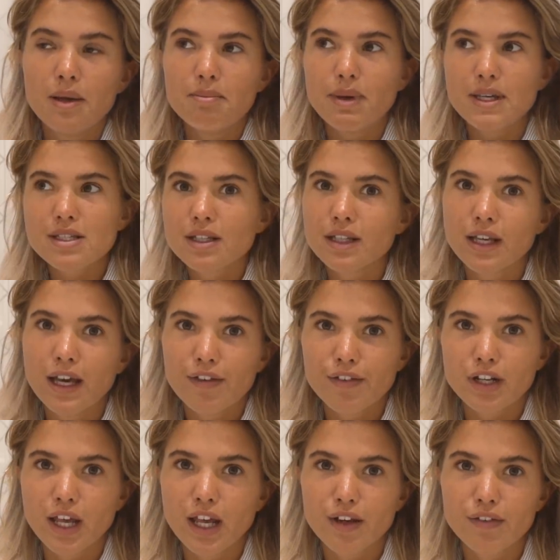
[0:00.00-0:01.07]
basically
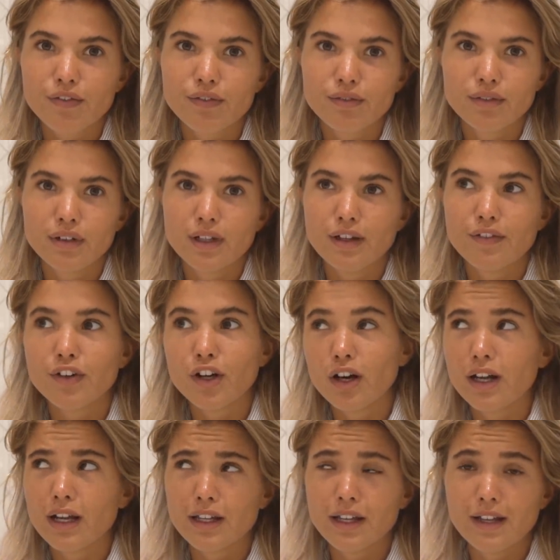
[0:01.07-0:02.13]
every day. If
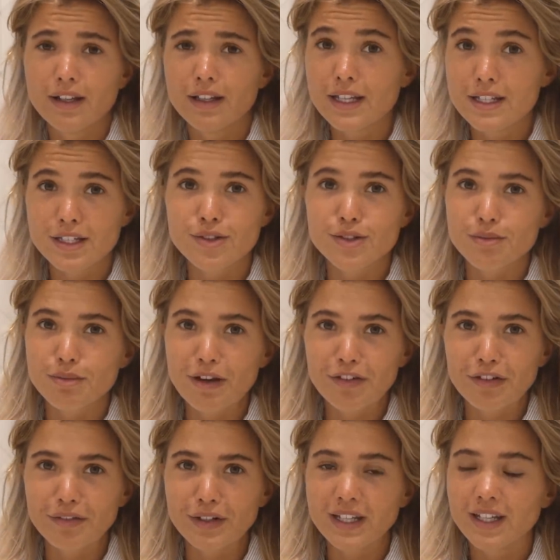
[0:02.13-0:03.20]
not, I at least use them
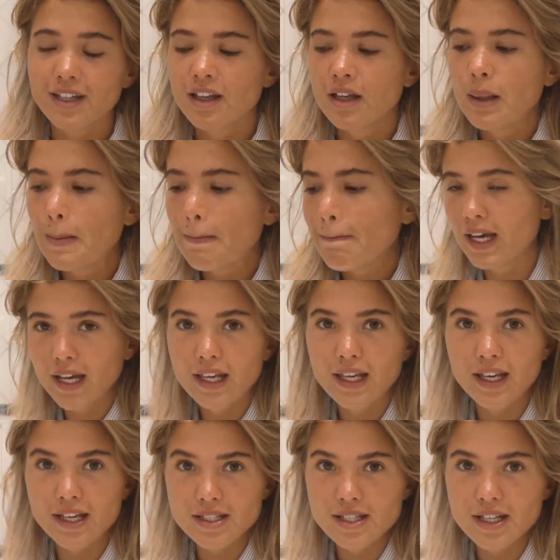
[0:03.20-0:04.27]
every week. I
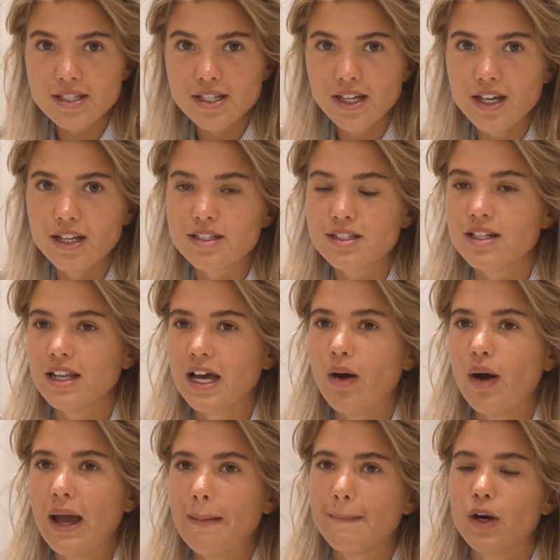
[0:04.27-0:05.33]
guess that's it. Now
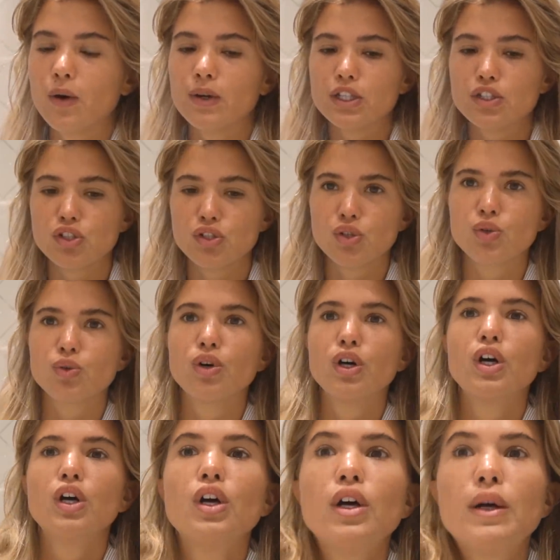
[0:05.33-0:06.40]
I'm going to
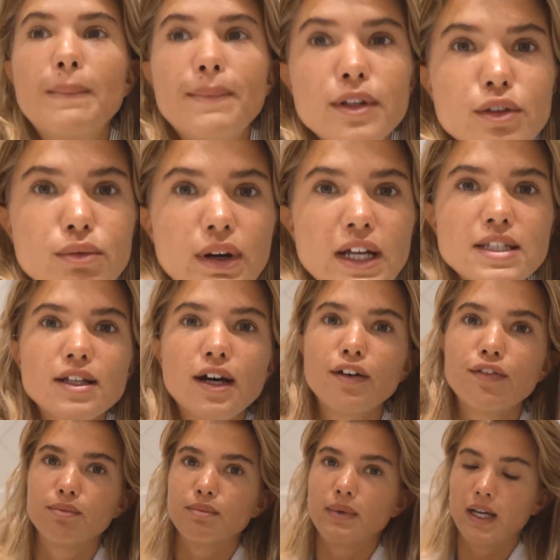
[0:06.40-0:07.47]
put the rest
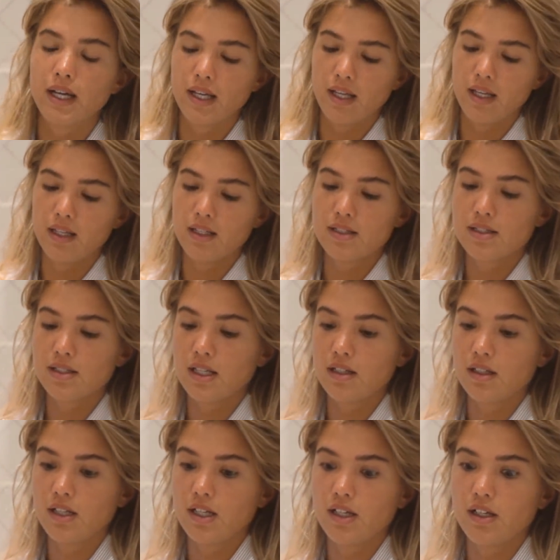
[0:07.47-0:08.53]
of my
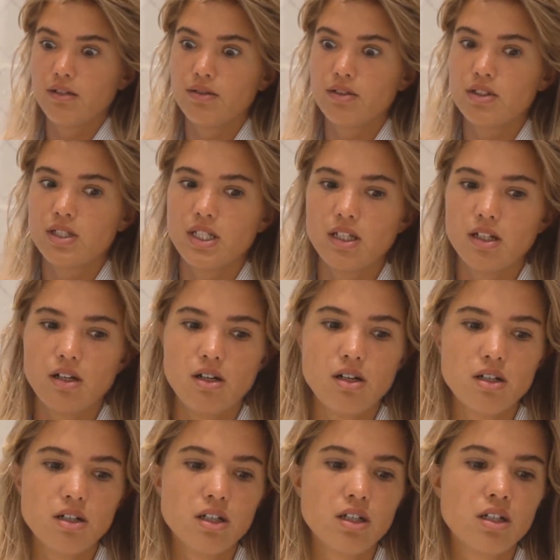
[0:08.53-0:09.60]
skincare routine
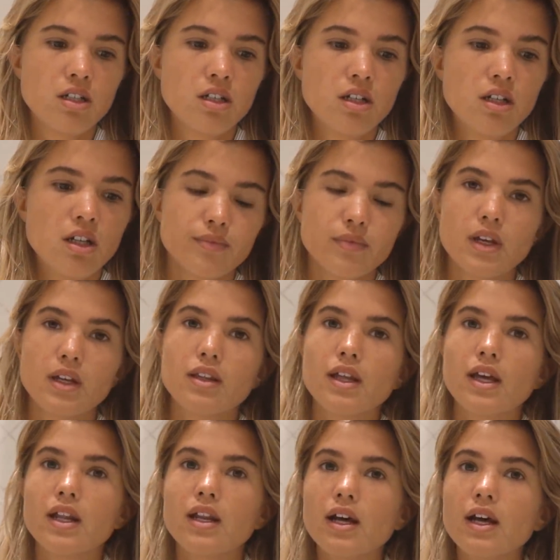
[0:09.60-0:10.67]
on. And then